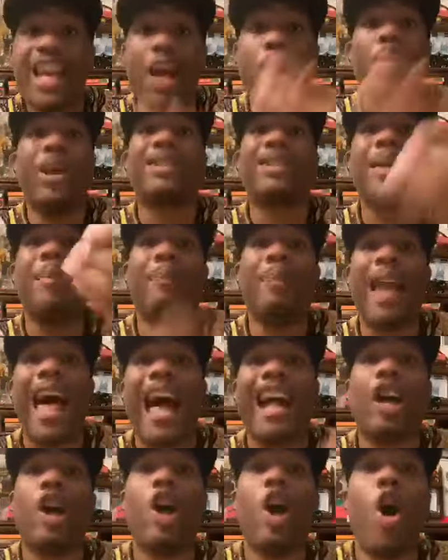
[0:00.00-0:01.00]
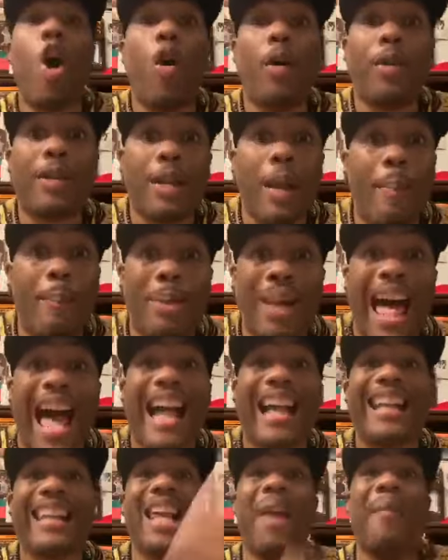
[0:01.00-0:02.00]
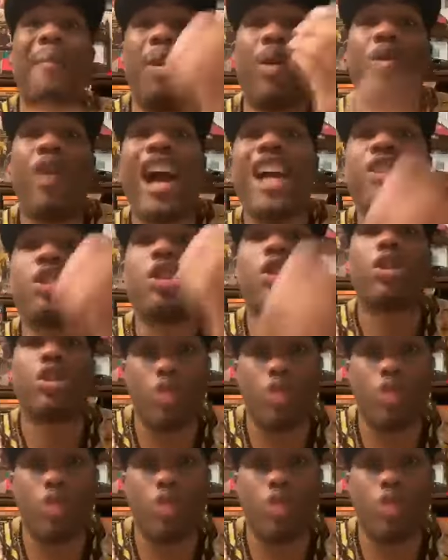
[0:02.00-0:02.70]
it was the black the black liberation